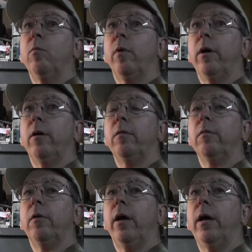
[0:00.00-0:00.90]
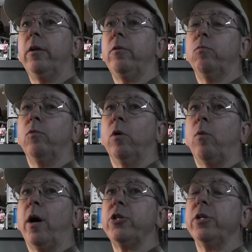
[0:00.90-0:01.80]
Well, and we're
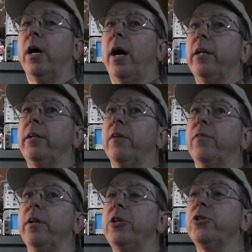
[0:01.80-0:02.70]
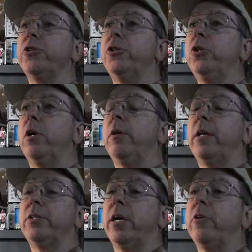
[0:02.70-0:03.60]
watching high definition too,
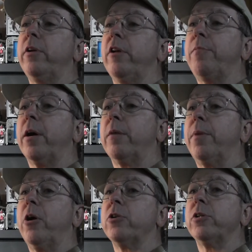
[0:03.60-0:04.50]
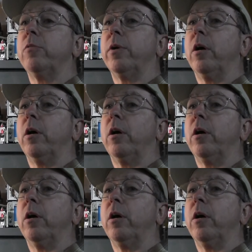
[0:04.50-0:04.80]
and standard def by comparison.